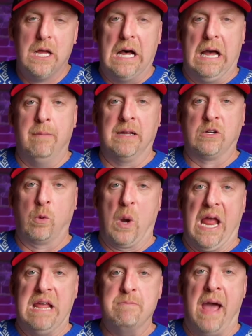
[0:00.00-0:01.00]
I'm a
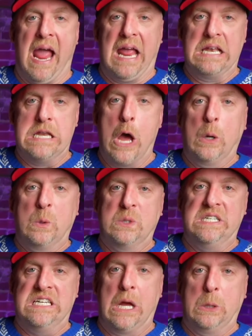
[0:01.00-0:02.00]
gray man. No
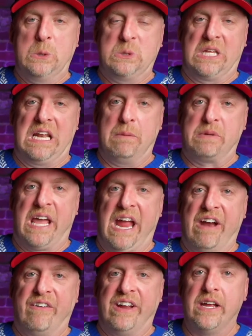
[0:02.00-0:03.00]
one knows that I'm
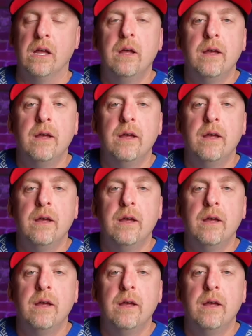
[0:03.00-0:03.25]
caring.